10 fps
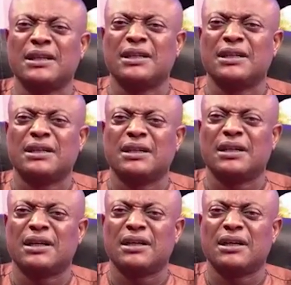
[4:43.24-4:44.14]

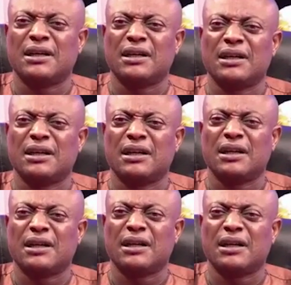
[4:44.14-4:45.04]
No one is speaking in this clip.